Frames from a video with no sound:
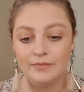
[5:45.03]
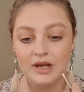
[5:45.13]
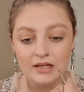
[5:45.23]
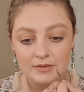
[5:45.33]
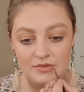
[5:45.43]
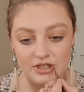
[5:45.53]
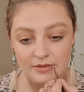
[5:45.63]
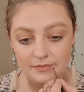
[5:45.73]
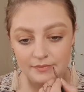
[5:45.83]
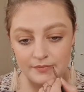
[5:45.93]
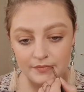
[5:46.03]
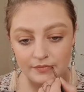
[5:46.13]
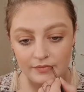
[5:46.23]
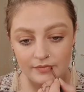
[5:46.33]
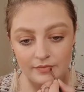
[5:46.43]
my lip shape,
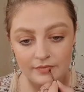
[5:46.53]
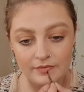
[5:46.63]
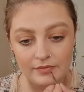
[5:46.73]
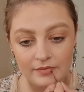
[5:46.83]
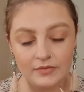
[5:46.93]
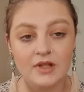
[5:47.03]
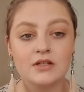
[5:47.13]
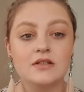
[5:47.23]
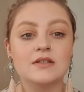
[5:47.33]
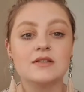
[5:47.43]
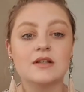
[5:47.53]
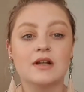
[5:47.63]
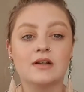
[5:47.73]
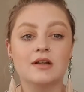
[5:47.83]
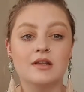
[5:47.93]
just
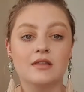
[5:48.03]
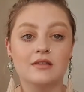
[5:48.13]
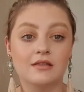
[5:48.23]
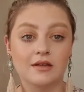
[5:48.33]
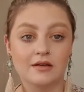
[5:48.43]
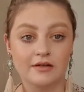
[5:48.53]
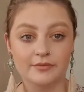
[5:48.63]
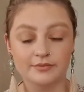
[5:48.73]
slightly thicker.